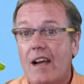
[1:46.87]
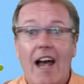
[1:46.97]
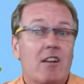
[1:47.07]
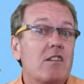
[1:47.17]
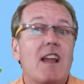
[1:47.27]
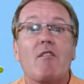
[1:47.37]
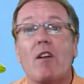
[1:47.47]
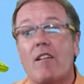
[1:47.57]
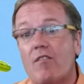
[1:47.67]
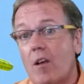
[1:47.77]
I could never
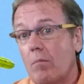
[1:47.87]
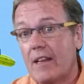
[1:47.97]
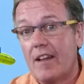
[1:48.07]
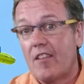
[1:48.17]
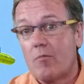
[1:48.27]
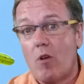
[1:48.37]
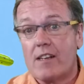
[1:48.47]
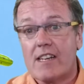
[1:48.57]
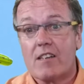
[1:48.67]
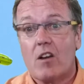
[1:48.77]
have completed this
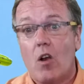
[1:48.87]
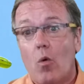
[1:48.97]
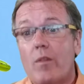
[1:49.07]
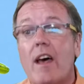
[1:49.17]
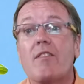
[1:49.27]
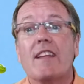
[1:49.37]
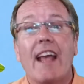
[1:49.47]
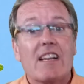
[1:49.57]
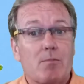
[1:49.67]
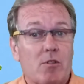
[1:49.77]
project without the
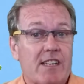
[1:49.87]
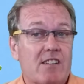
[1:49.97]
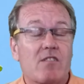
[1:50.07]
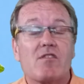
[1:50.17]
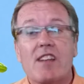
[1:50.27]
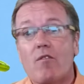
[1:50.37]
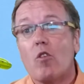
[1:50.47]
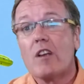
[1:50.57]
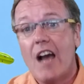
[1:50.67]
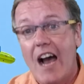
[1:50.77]
expertise of several
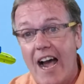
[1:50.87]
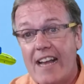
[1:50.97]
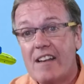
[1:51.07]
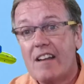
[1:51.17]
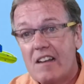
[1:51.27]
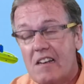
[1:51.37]
kind,